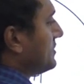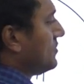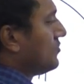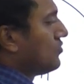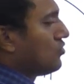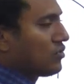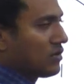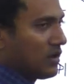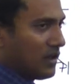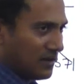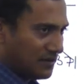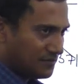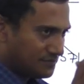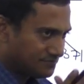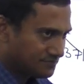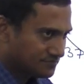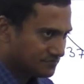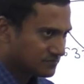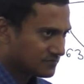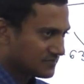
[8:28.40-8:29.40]
overall.
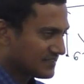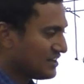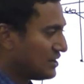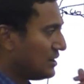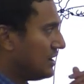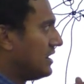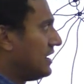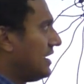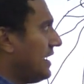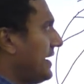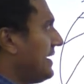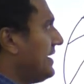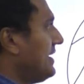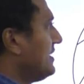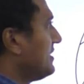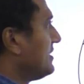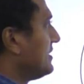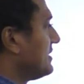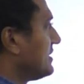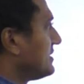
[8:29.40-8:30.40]

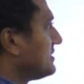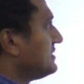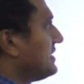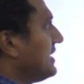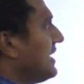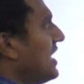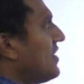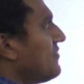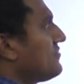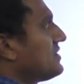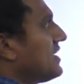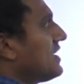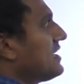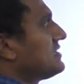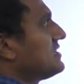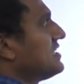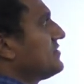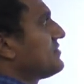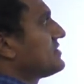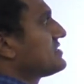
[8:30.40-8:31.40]
And they have
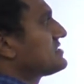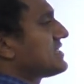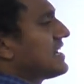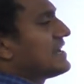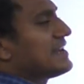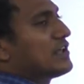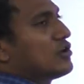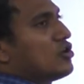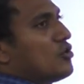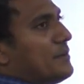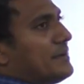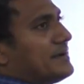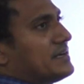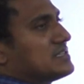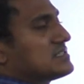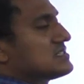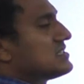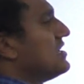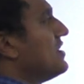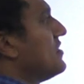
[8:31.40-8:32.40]
dug the first 10
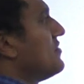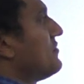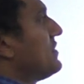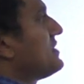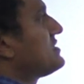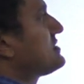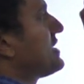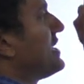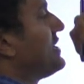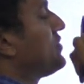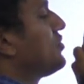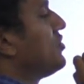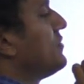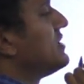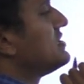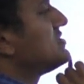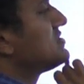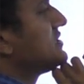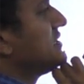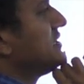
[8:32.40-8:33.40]
kilometers. First 10 kilo
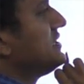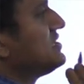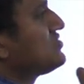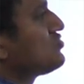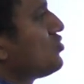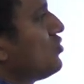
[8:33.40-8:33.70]
density is